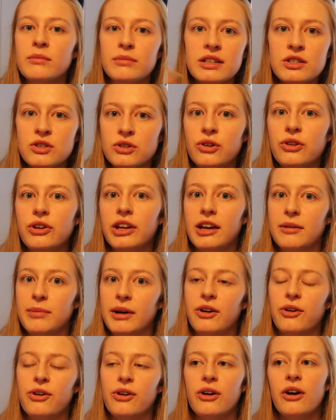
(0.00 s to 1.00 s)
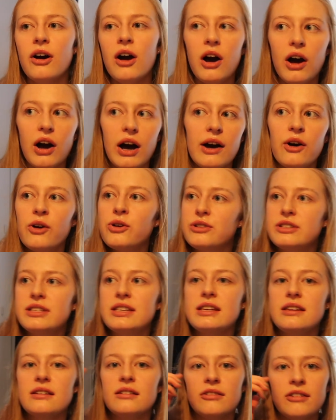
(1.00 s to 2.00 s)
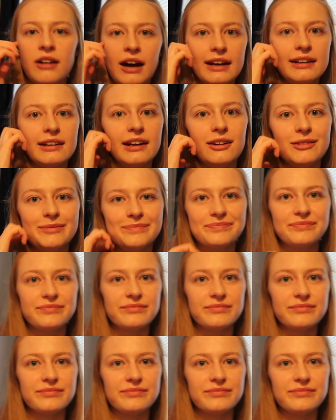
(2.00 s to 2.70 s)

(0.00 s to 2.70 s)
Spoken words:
is learning about OT right now.